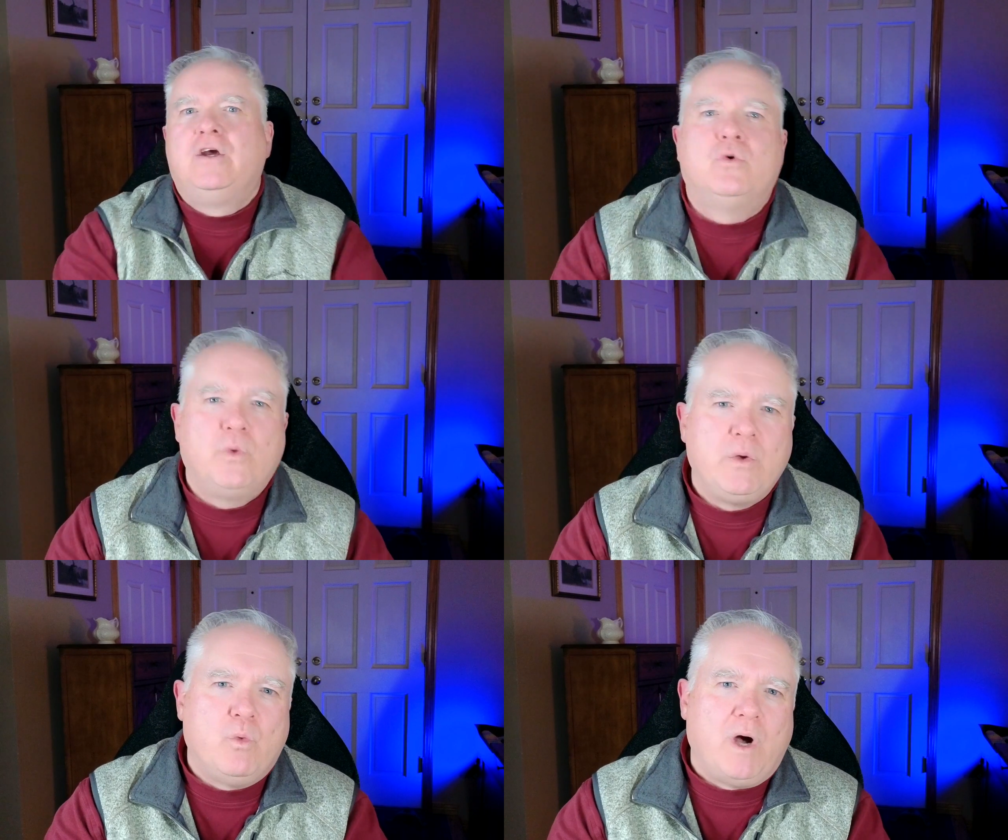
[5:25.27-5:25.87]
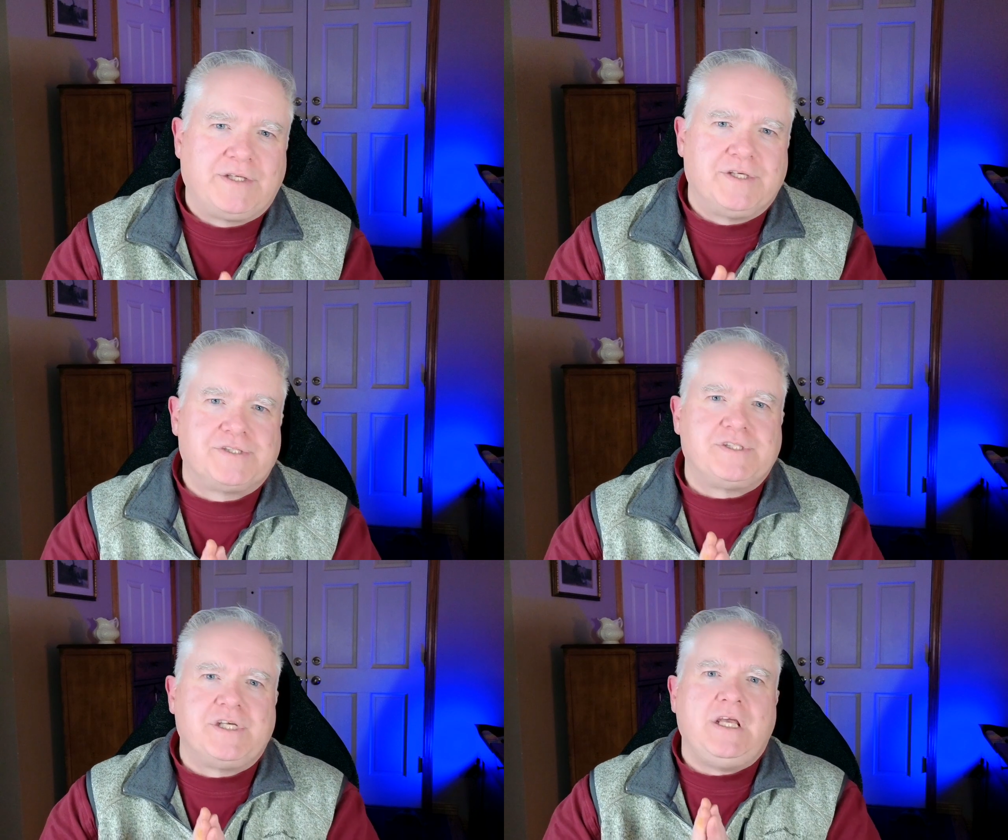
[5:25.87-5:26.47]
We want to
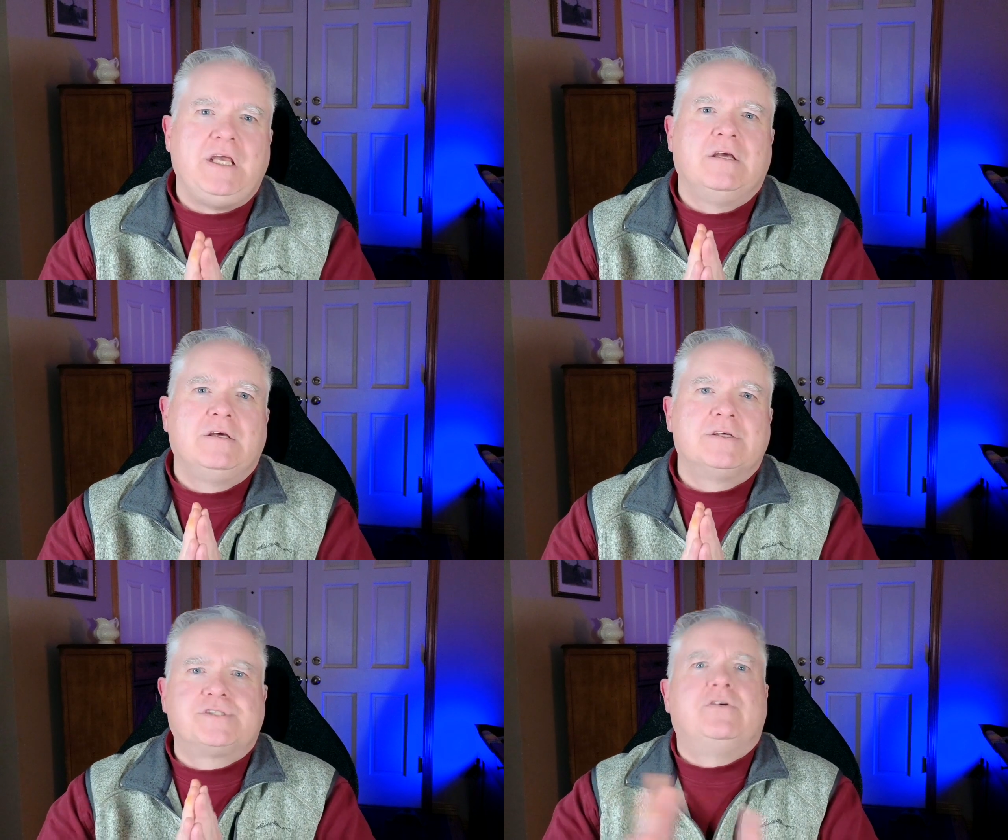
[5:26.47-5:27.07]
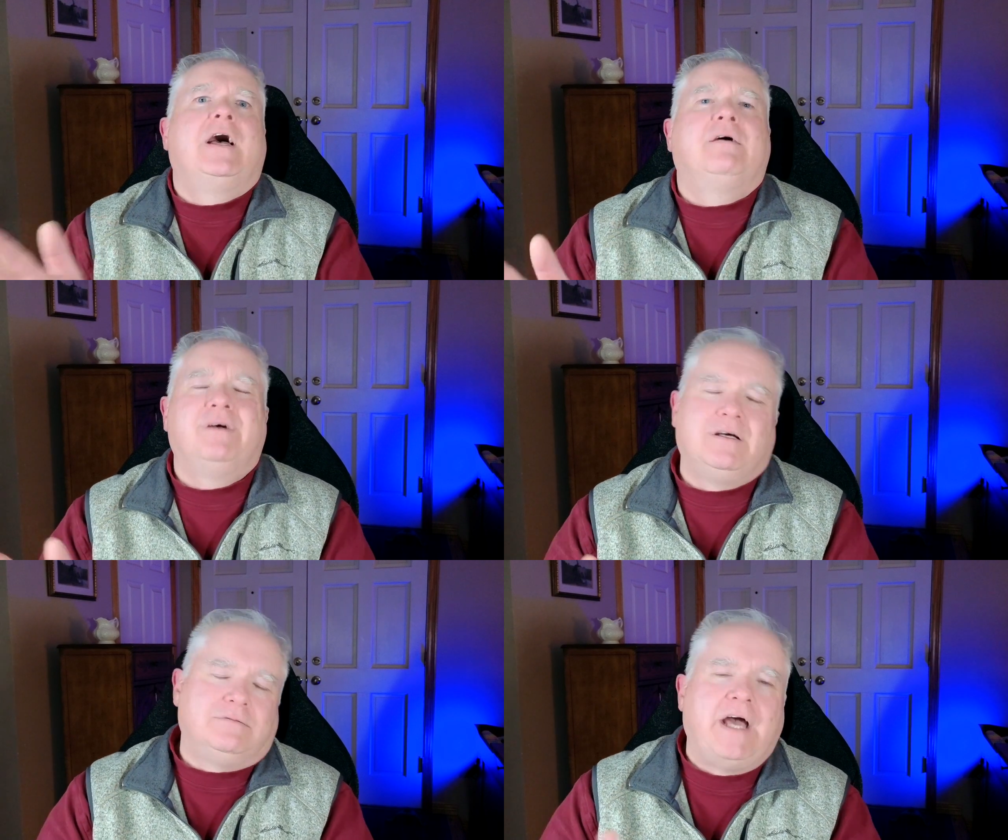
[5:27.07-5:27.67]
see Slime.
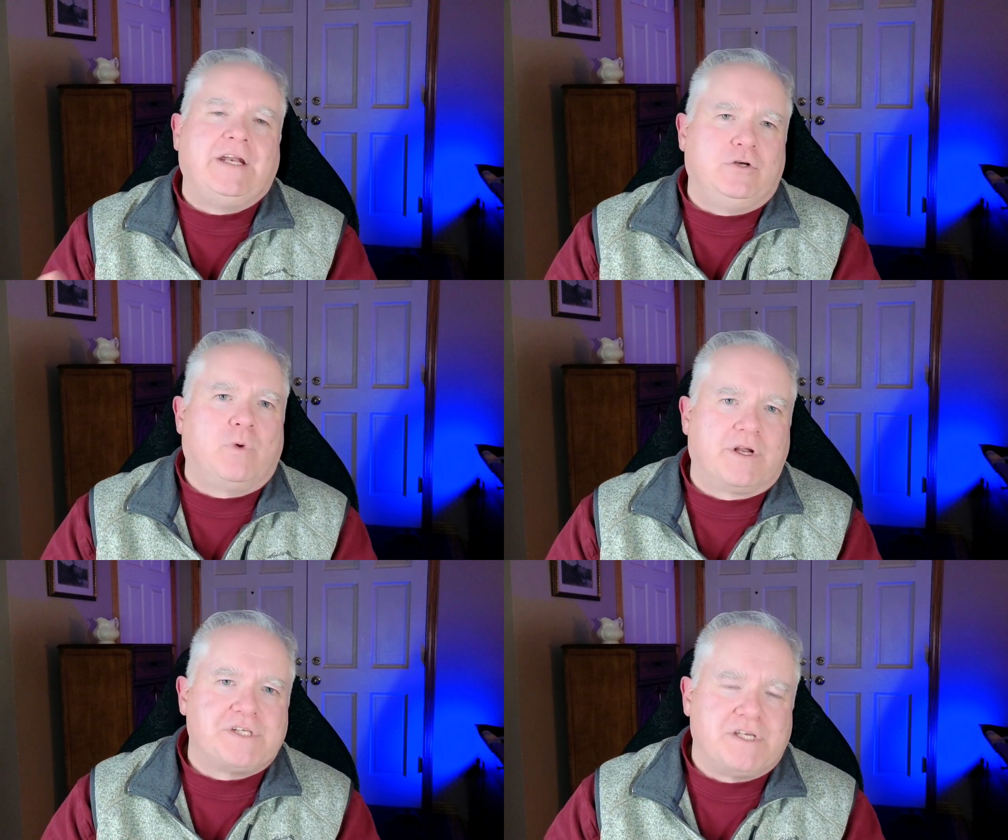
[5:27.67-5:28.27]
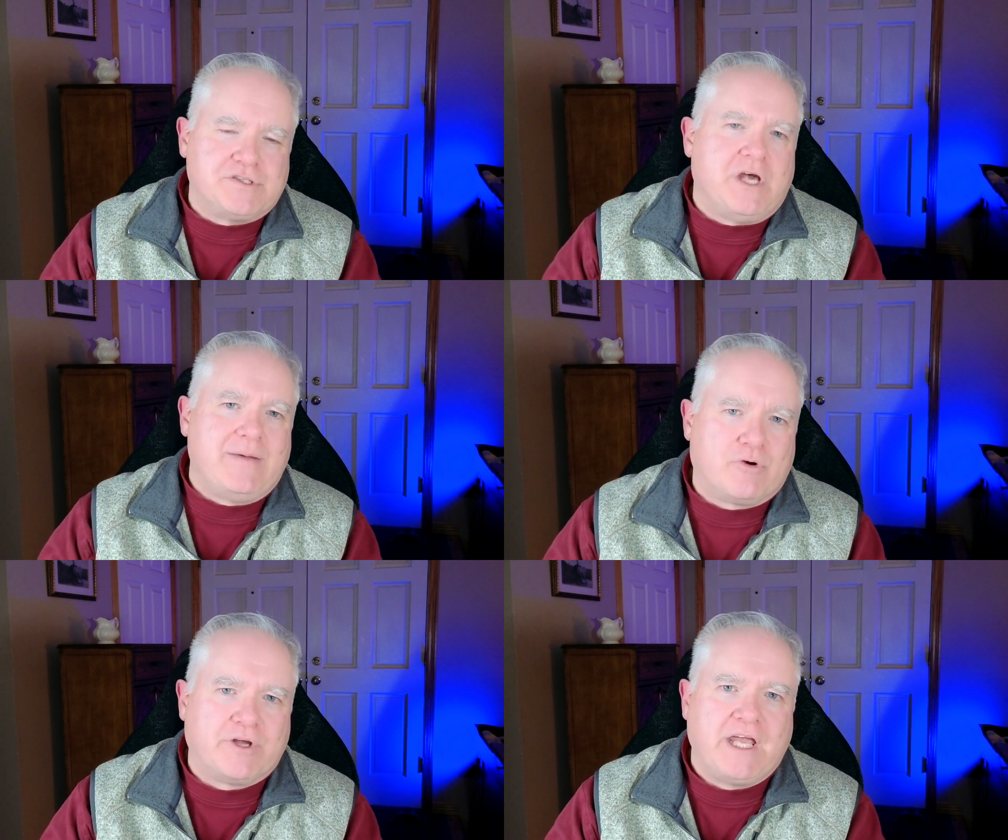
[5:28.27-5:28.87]
Well, I didn't want to see
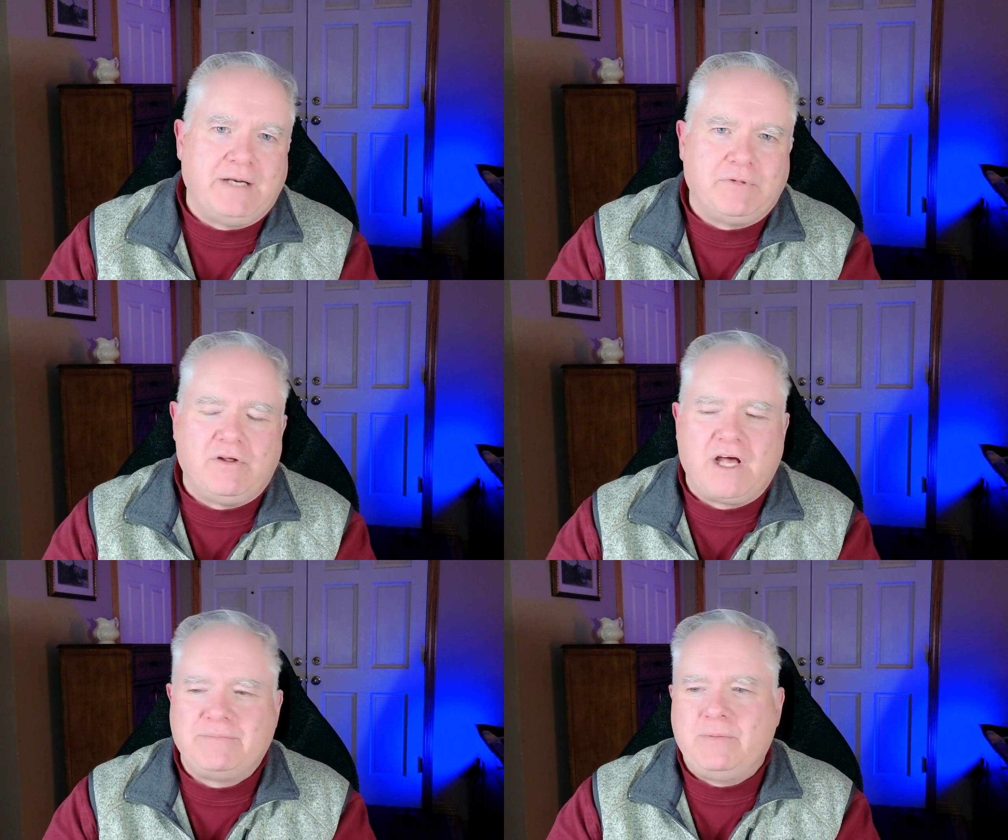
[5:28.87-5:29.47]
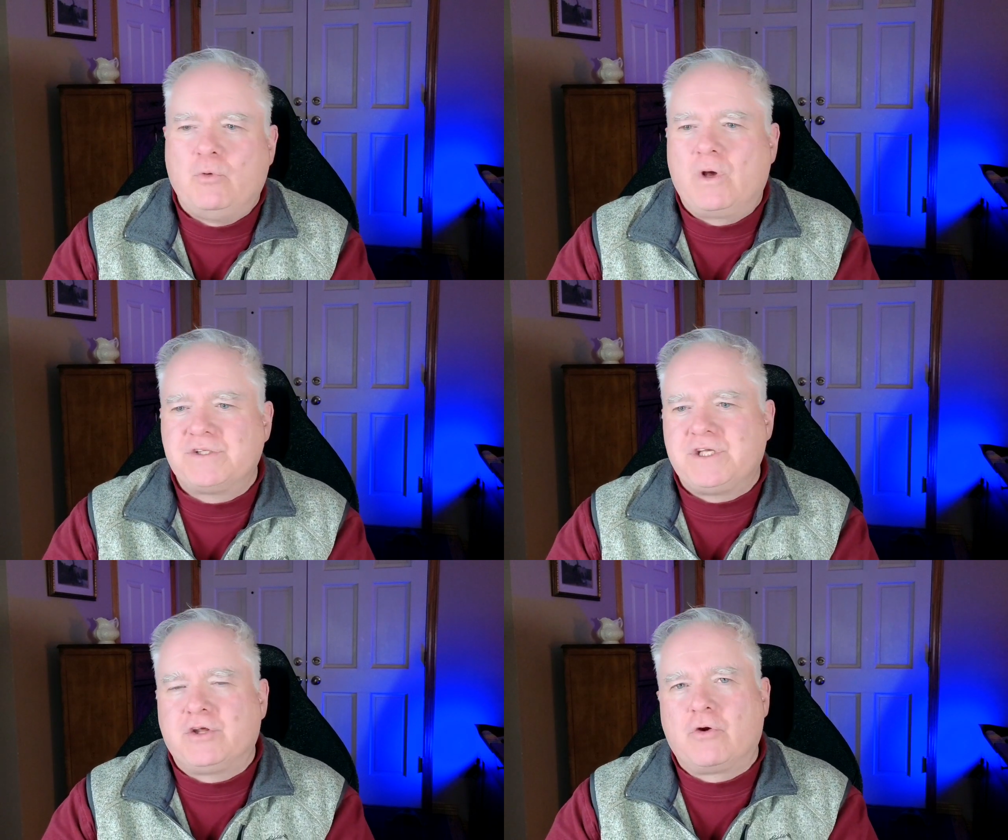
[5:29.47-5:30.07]
Slimer again, but a lot of people want to
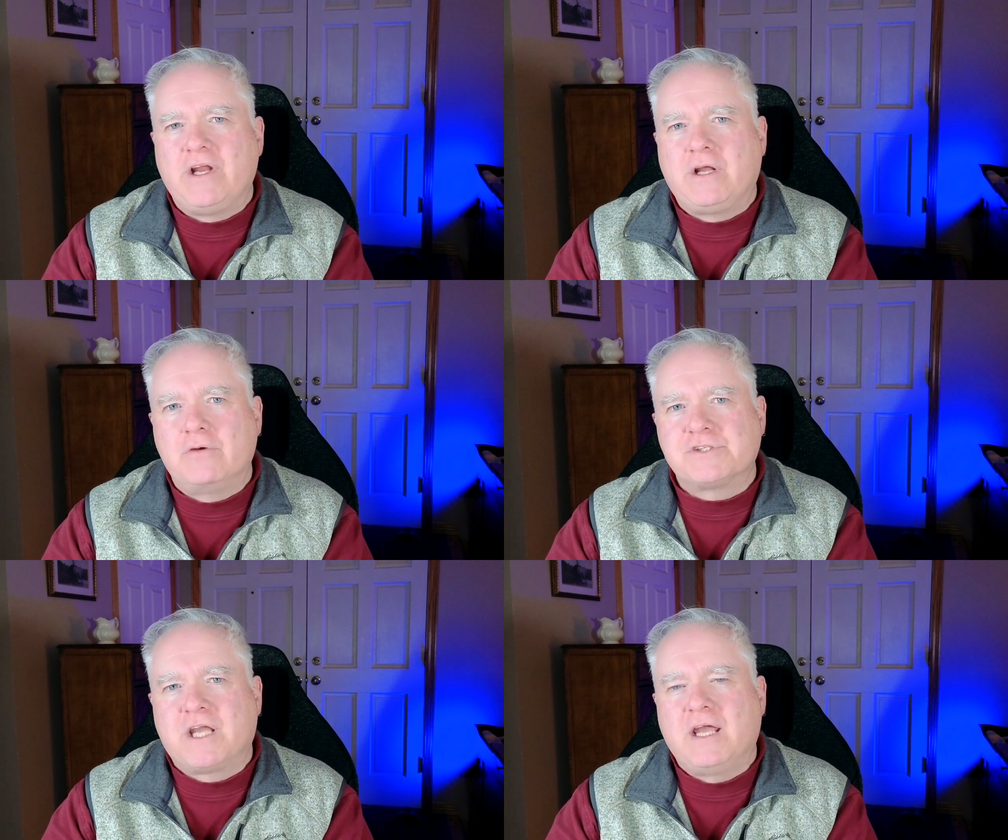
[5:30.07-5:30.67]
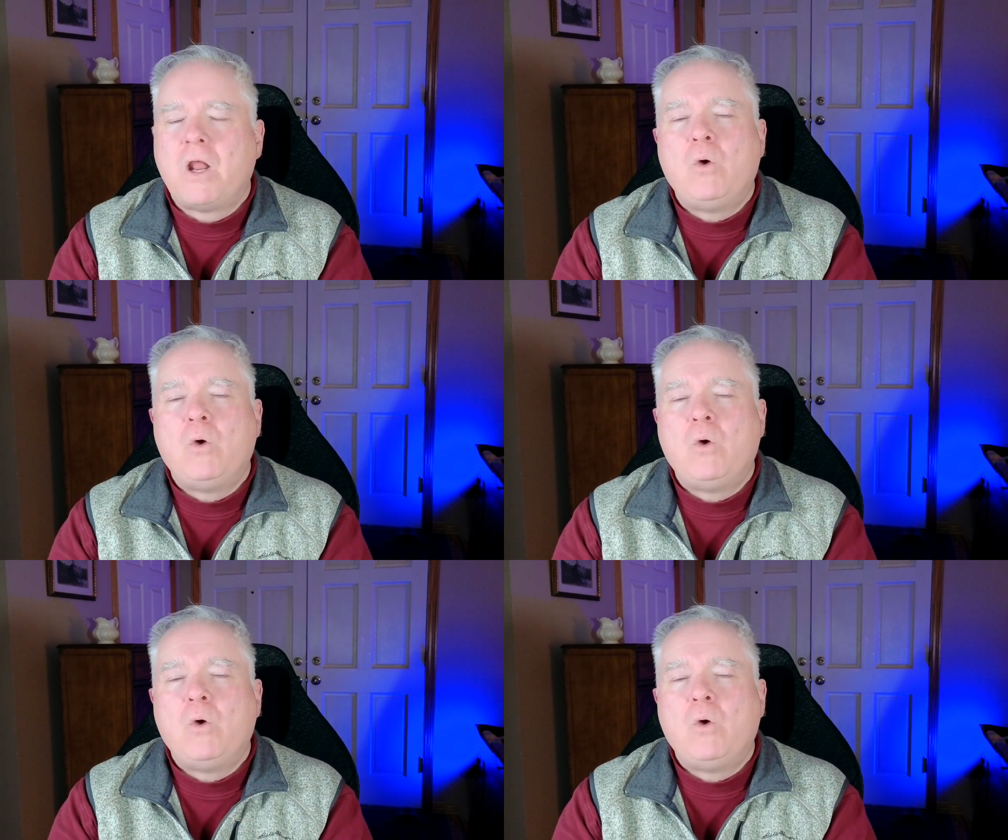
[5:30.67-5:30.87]
see the Green Ghost again.